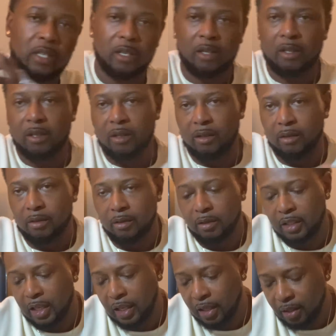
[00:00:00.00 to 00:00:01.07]
Oh,
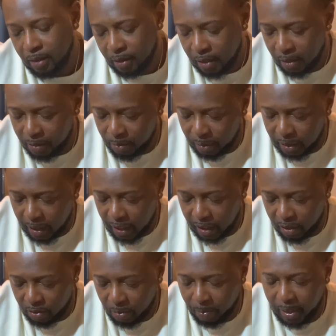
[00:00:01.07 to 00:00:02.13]
okay. Comes with the
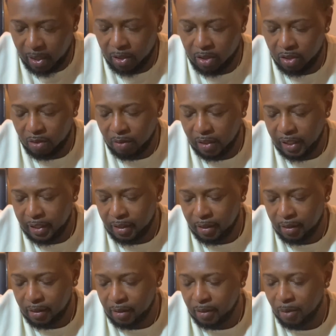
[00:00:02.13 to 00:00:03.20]
extra pair of
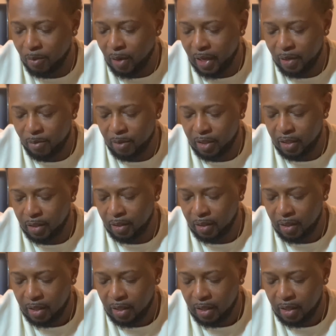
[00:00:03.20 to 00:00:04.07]
shoelaces, the white ones.